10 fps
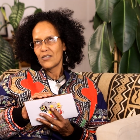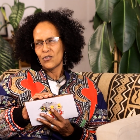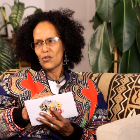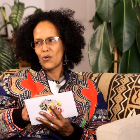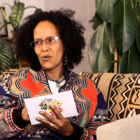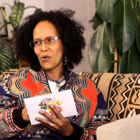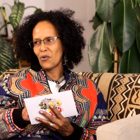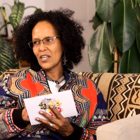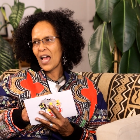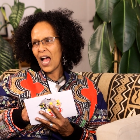show
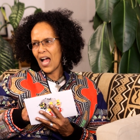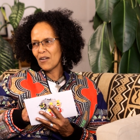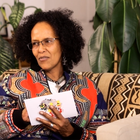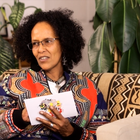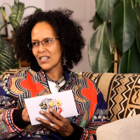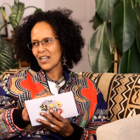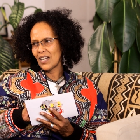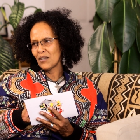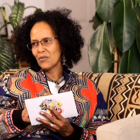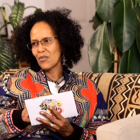called
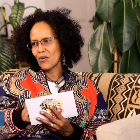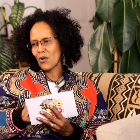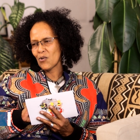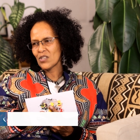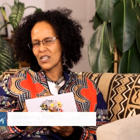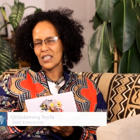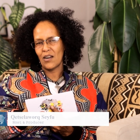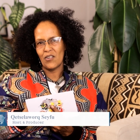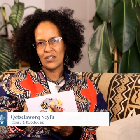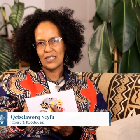Afreeqa with your host,
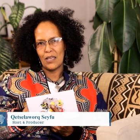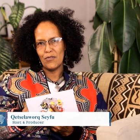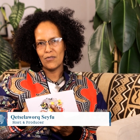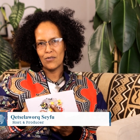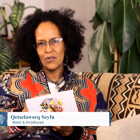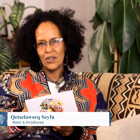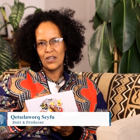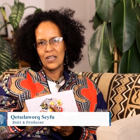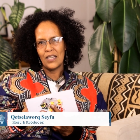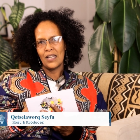Ghazal Seifu.
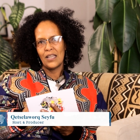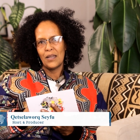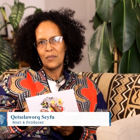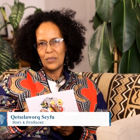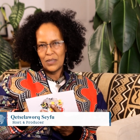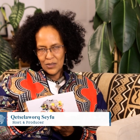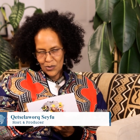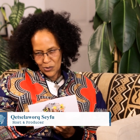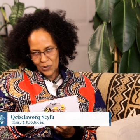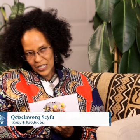Please
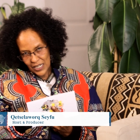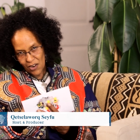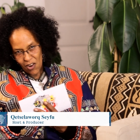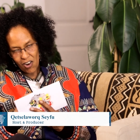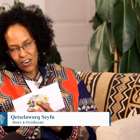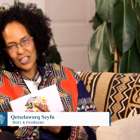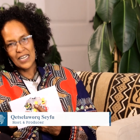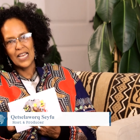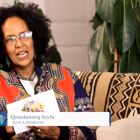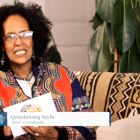tune in
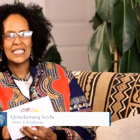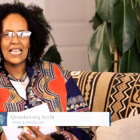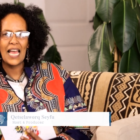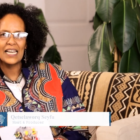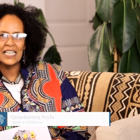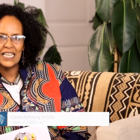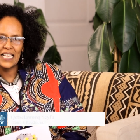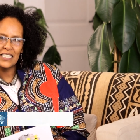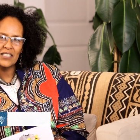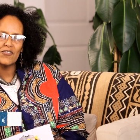on
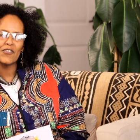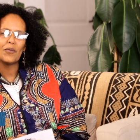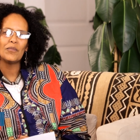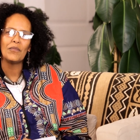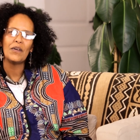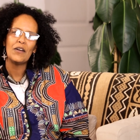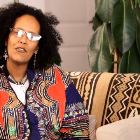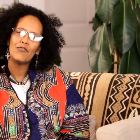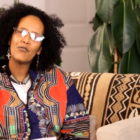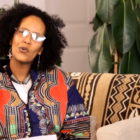Saturdays from
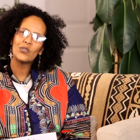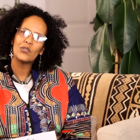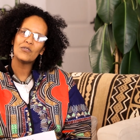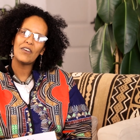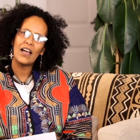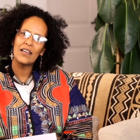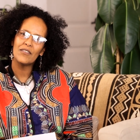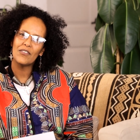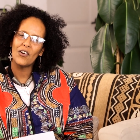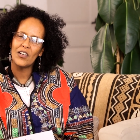4 to 5
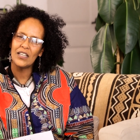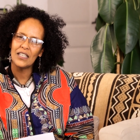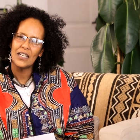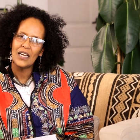on